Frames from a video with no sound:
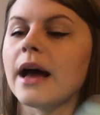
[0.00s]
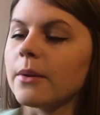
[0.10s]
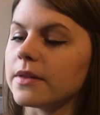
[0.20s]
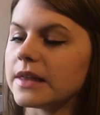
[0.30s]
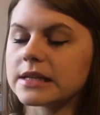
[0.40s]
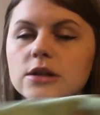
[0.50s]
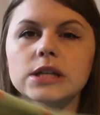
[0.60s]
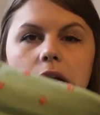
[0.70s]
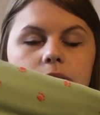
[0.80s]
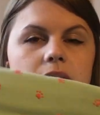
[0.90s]
Now this
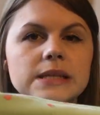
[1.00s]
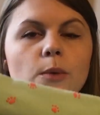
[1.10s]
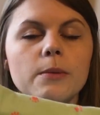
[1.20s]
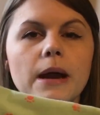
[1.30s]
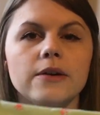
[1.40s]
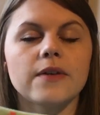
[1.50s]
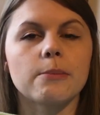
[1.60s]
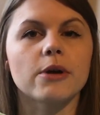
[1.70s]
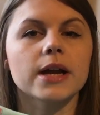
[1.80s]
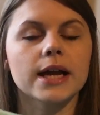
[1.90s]
looks like a really small amount of
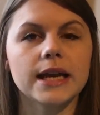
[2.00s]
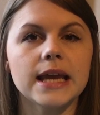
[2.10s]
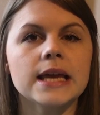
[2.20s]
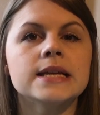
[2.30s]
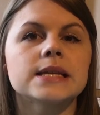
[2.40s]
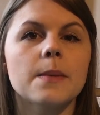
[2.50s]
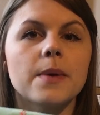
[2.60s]
fabric, and it is,